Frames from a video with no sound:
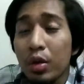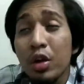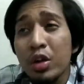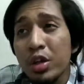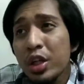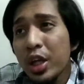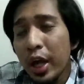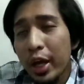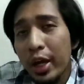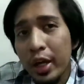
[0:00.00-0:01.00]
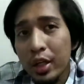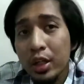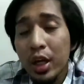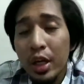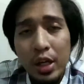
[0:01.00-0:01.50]
already get, and the
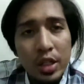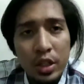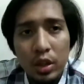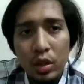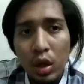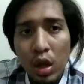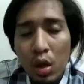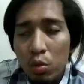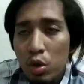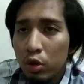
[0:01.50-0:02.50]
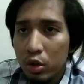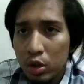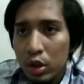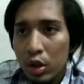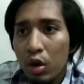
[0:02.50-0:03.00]
calculation we already
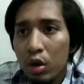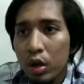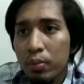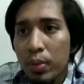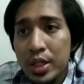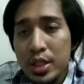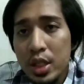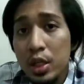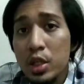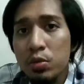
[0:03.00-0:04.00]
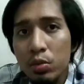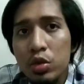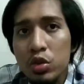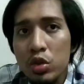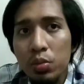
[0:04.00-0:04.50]
know the mild steel is more
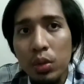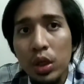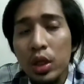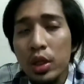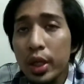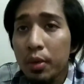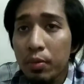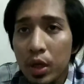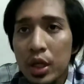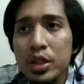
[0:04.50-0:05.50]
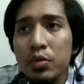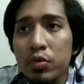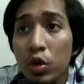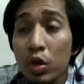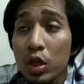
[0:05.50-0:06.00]
suitable than the brass
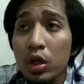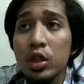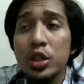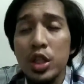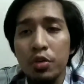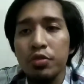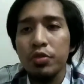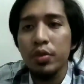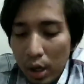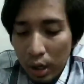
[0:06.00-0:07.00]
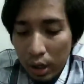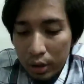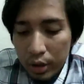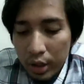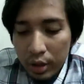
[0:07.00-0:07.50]
for the shaft.
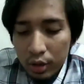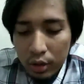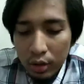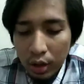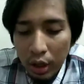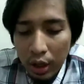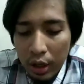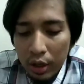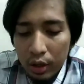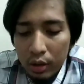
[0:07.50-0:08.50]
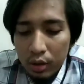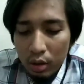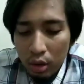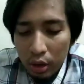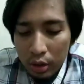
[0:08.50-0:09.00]
Then
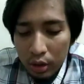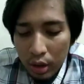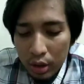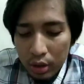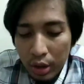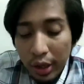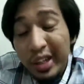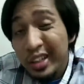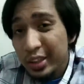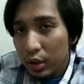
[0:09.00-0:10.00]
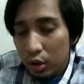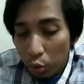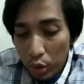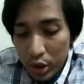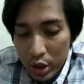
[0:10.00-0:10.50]
there is a
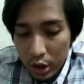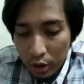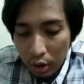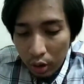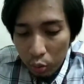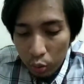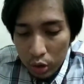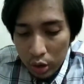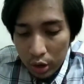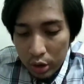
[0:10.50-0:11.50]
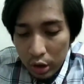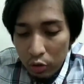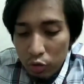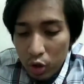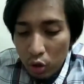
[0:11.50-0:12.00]
question, which is
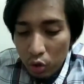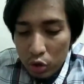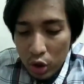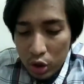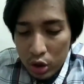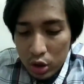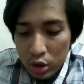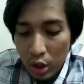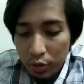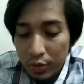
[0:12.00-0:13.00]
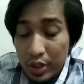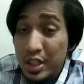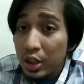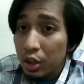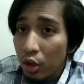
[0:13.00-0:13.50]
if the cross-section shaft is
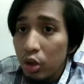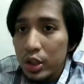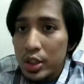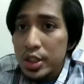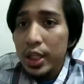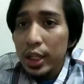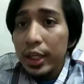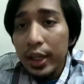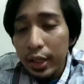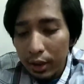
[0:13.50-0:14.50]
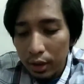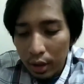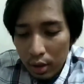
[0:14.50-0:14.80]
not a cylinder,